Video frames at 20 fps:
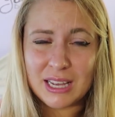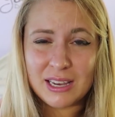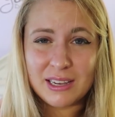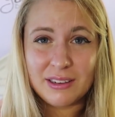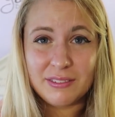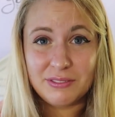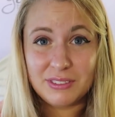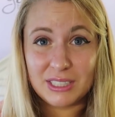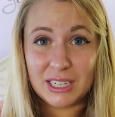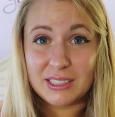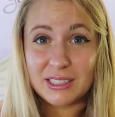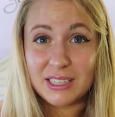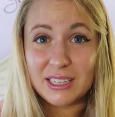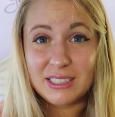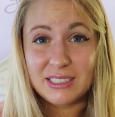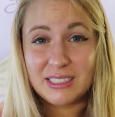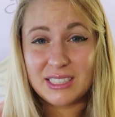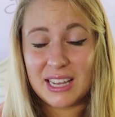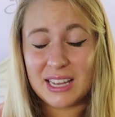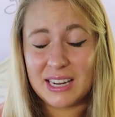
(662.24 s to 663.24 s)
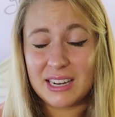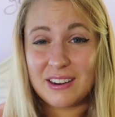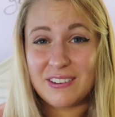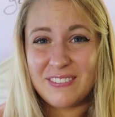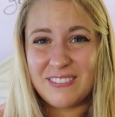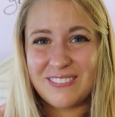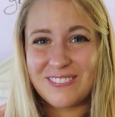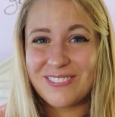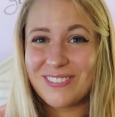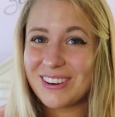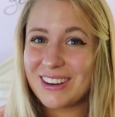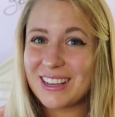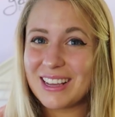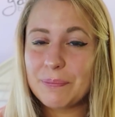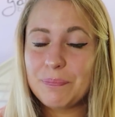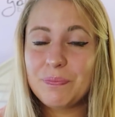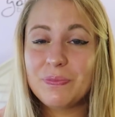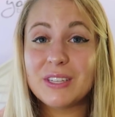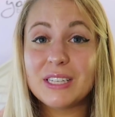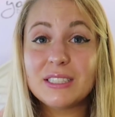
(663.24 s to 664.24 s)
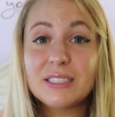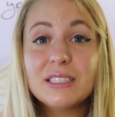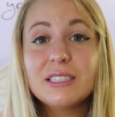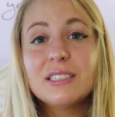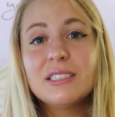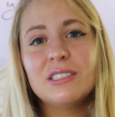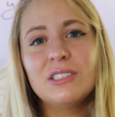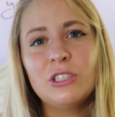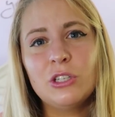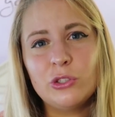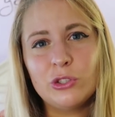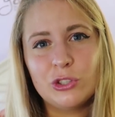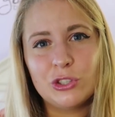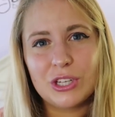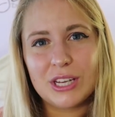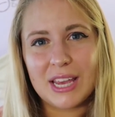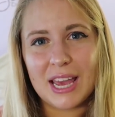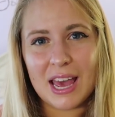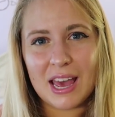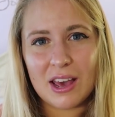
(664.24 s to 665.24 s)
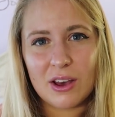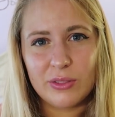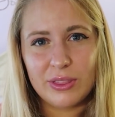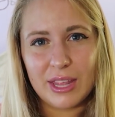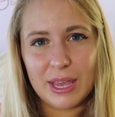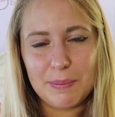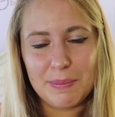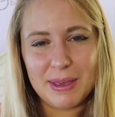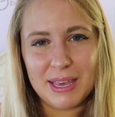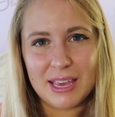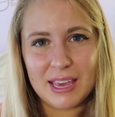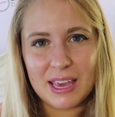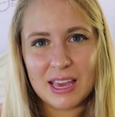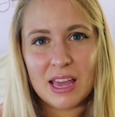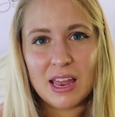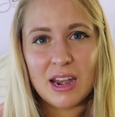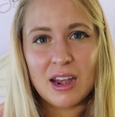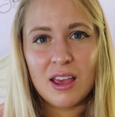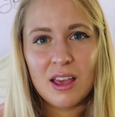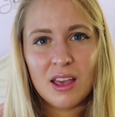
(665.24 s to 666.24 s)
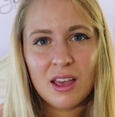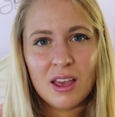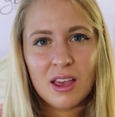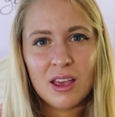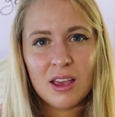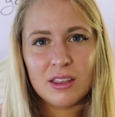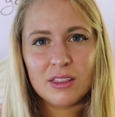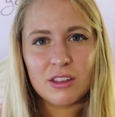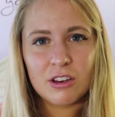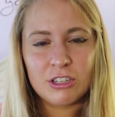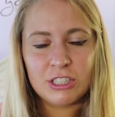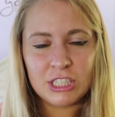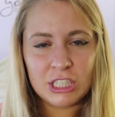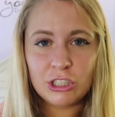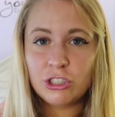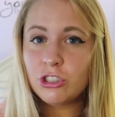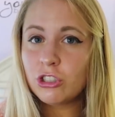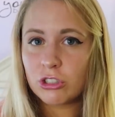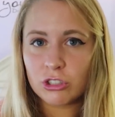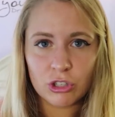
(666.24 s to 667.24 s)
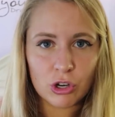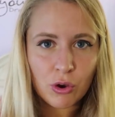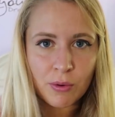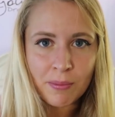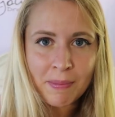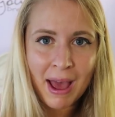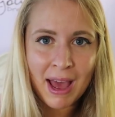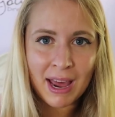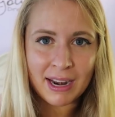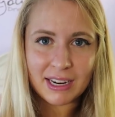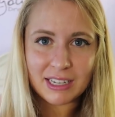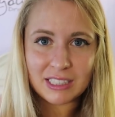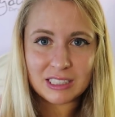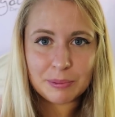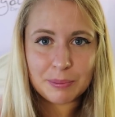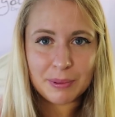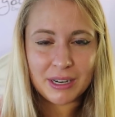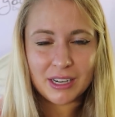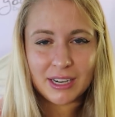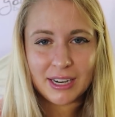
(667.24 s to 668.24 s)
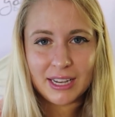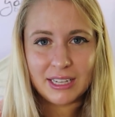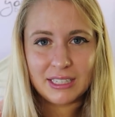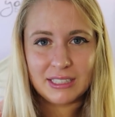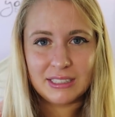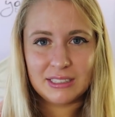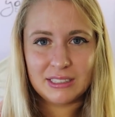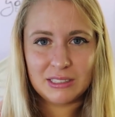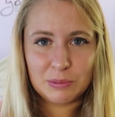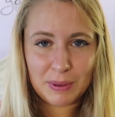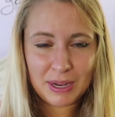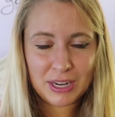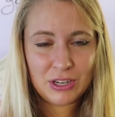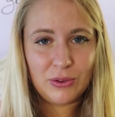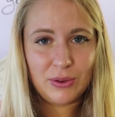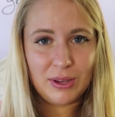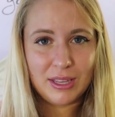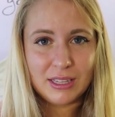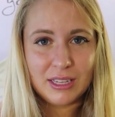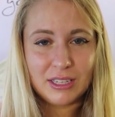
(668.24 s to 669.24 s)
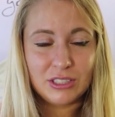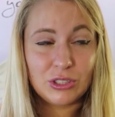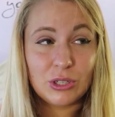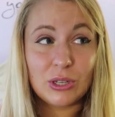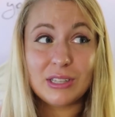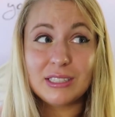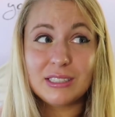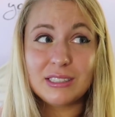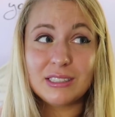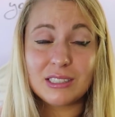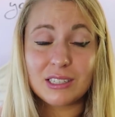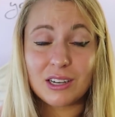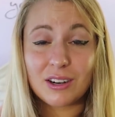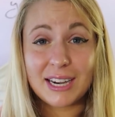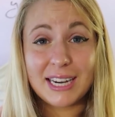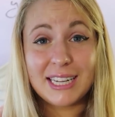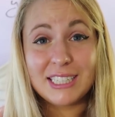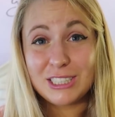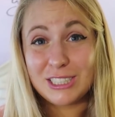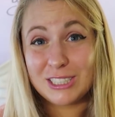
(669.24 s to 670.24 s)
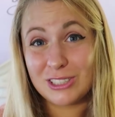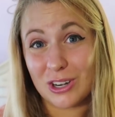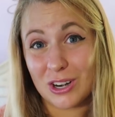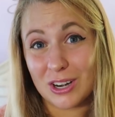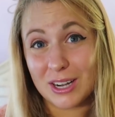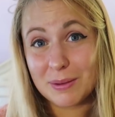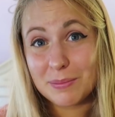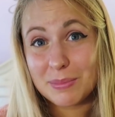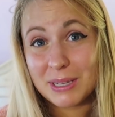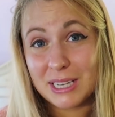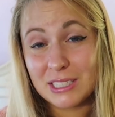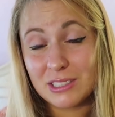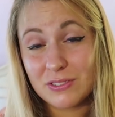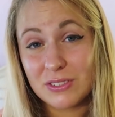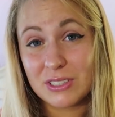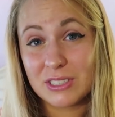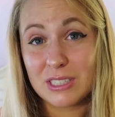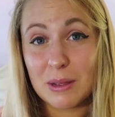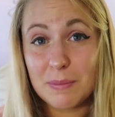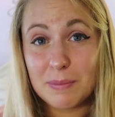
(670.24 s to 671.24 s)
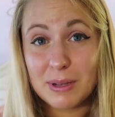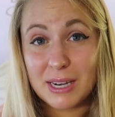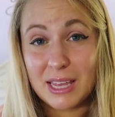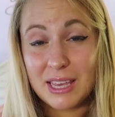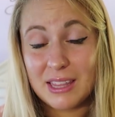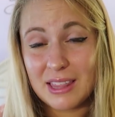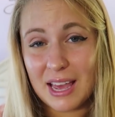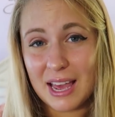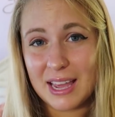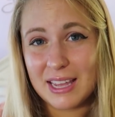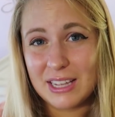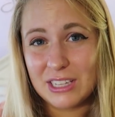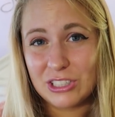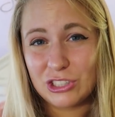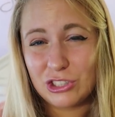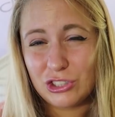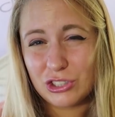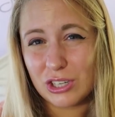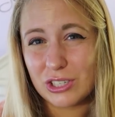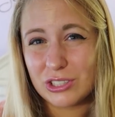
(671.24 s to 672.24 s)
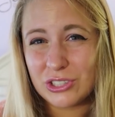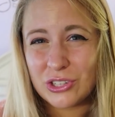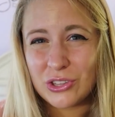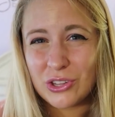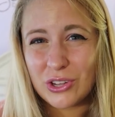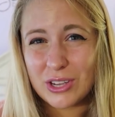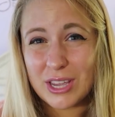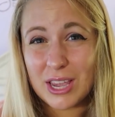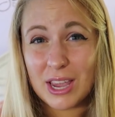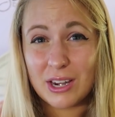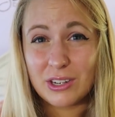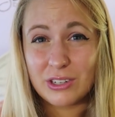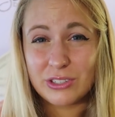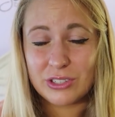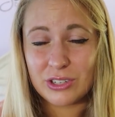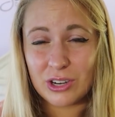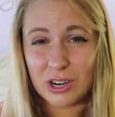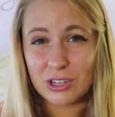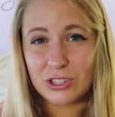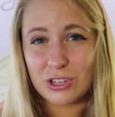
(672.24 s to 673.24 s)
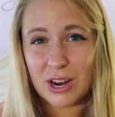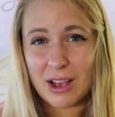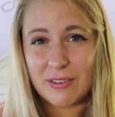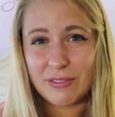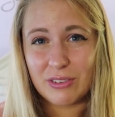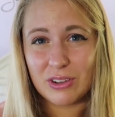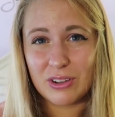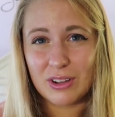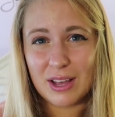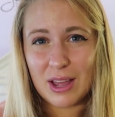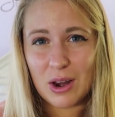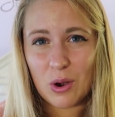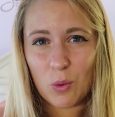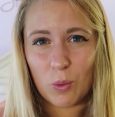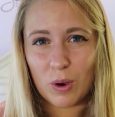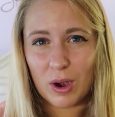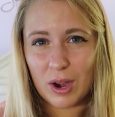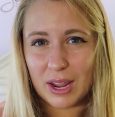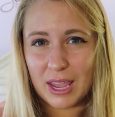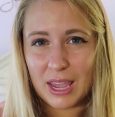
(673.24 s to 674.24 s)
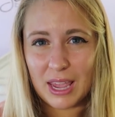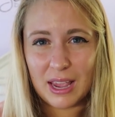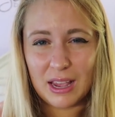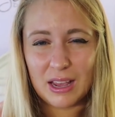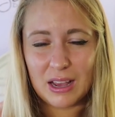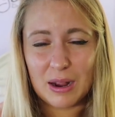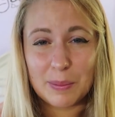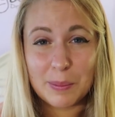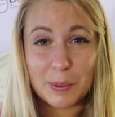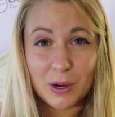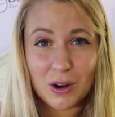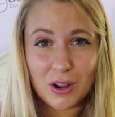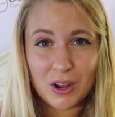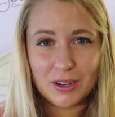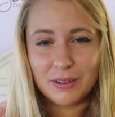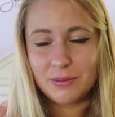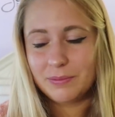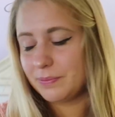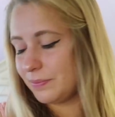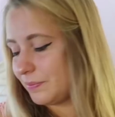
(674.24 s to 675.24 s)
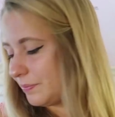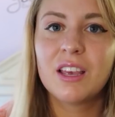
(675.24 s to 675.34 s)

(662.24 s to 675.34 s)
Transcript: that have done this, and this is usually how they begin their digital nomad experience, by doing this. So this is a great starting place for somebody that is just looking to start travel and working abroad.